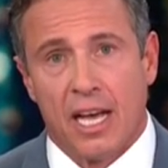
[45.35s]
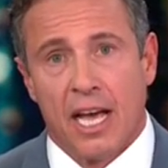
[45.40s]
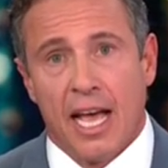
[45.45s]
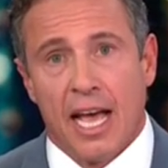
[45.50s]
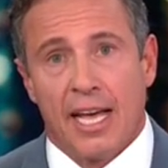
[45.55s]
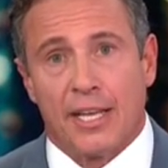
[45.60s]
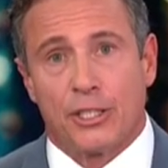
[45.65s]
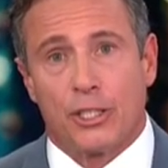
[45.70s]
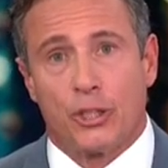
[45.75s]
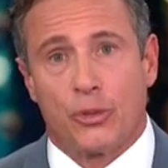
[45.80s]

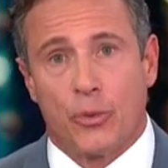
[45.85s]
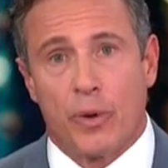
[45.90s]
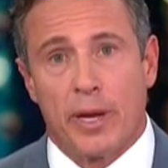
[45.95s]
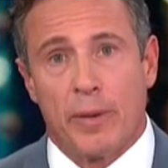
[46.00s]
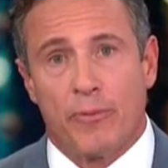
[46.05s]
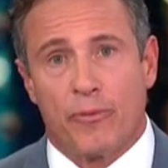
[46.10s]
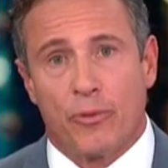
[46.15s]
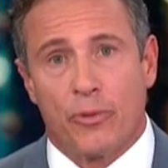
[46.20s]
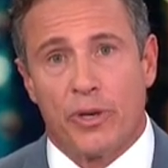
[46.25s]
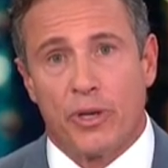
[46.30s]
has
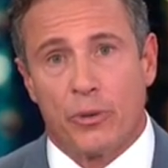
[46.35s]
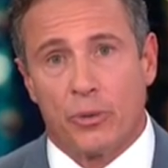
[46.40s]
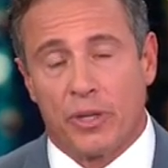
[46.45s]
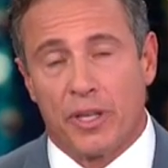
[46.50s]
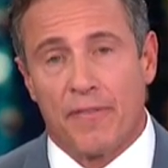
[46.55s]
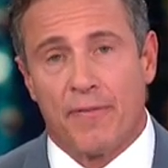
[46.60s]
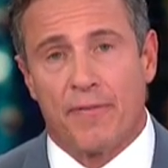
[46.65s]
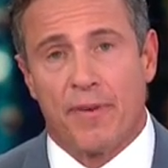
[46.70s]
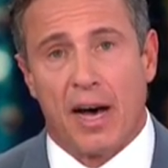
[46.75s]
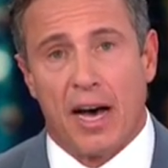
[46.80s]
streamed for nearly
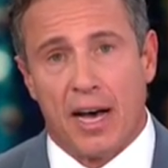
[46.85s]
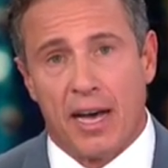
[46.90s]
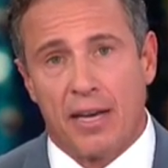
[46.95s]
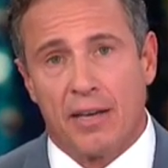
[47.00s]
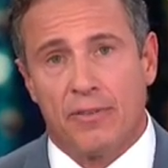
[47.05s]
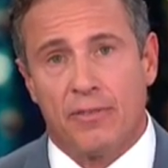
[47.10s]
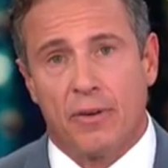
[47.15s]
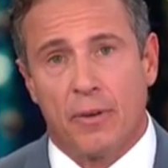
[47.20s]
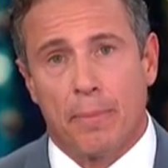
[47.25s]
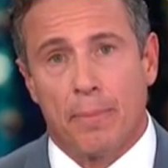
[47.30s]

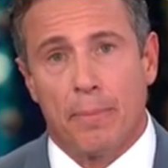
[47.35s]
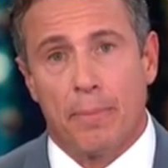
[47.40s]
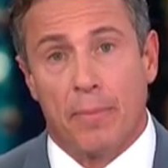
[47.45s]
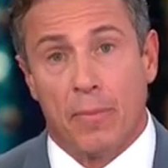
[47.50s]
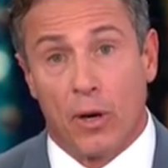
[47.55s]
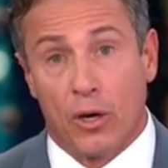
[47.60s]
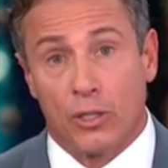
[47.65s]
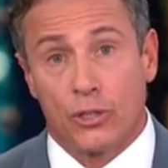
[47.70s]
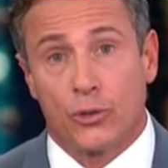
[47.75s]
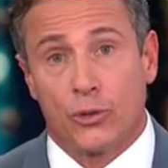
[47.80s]

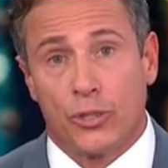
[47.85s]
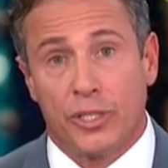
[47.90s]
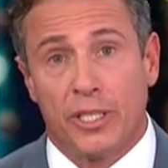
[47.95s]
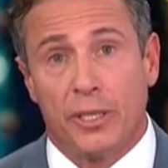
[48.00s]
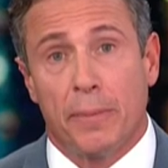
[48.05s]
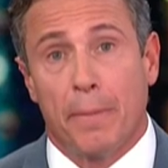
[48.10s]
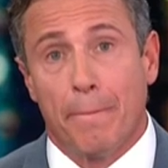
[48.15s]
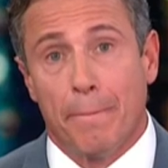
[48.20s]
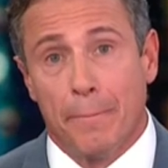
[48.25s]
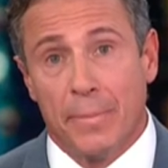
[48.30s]

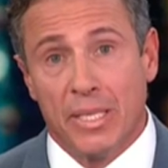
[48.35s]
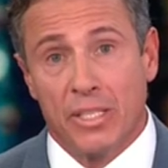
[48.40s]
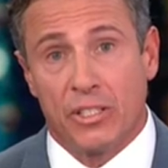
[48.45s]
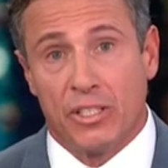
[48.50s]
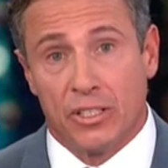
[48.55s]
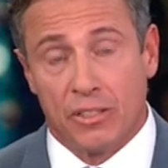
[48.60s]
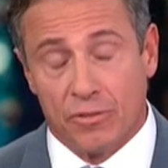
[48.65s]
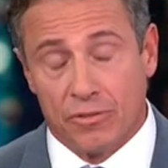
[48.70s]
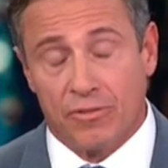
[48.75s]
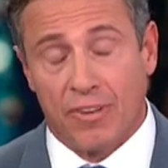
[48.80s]
500
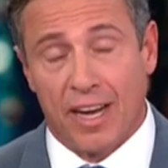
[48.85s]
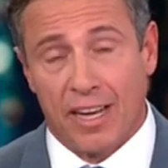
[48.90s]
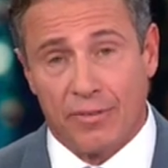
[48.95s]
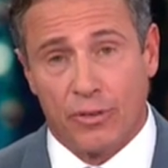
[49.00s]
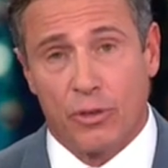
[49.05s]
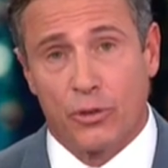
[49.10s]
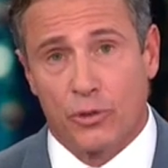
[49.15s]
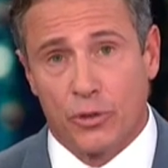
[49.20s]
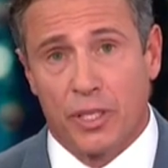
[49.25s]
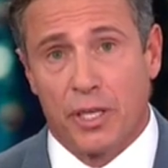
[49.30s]

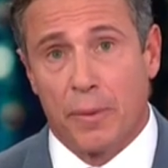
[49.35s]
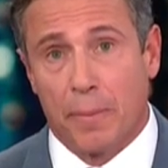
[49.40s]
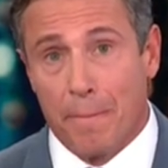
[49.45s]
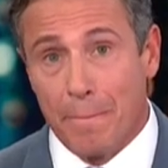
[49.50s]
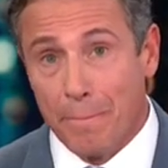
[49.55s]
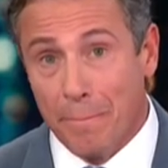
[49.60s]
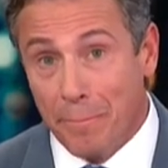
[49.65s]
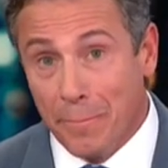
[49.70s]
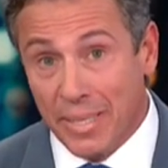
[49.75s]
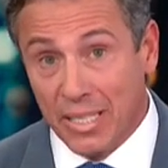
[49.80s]

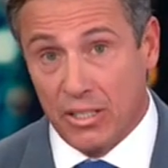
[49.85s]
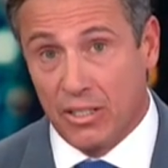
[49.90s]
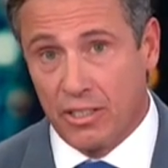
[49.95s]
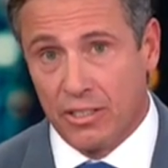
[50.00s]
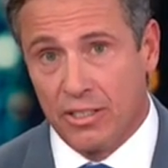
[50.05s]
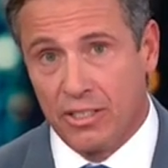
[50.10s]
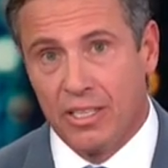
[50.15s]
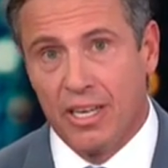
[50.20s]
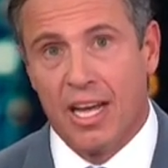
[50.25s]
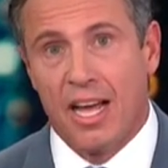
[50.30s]

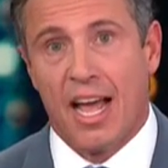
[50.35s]
million